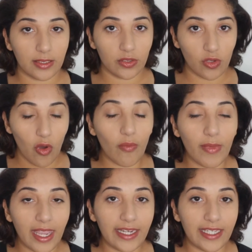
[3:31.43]
So
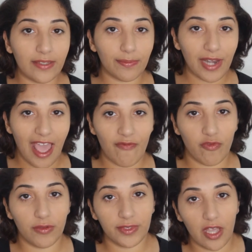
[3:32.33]
many
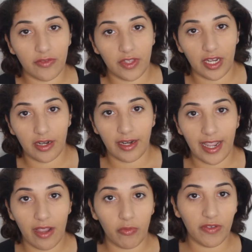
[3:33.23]
platforms out there
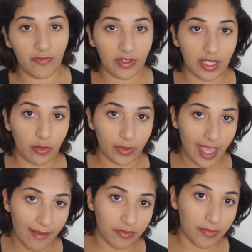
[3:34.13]
and we feel like
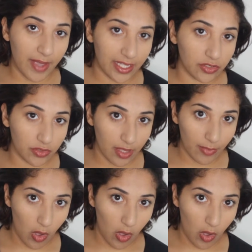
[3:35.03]
we have to master them